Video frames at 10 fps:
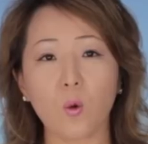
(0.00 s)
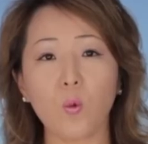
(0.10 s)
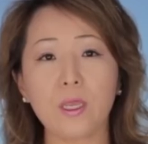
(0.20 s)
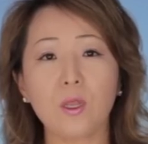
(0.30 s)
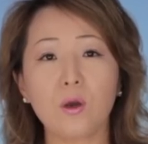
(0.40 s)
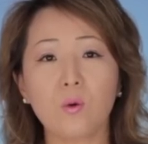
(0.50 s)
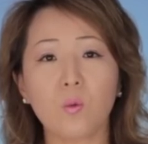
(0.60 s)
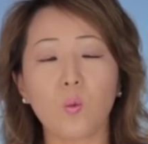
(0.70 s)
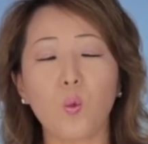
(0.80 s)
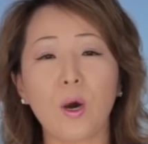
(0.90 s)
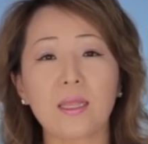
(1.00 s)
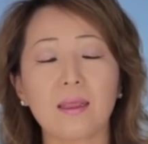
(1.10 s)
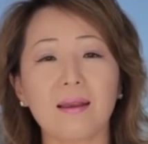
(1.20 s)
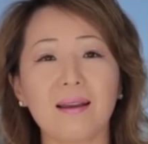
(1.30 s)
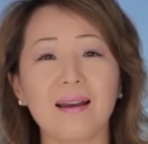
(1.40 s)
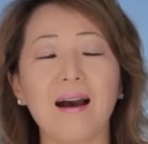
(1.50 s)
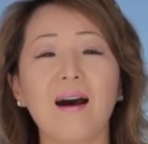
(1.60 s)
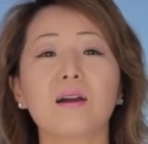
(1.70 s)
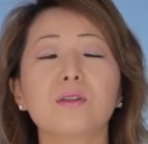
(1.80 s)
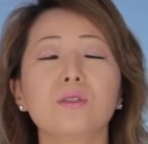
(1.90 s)
We know what
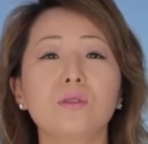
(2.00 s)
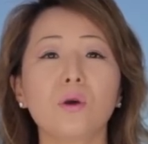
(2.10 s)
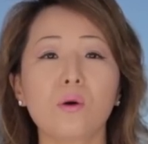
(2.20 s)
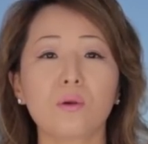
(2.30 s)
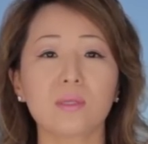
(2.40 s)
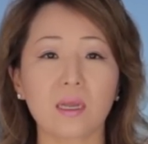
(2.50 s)
our souls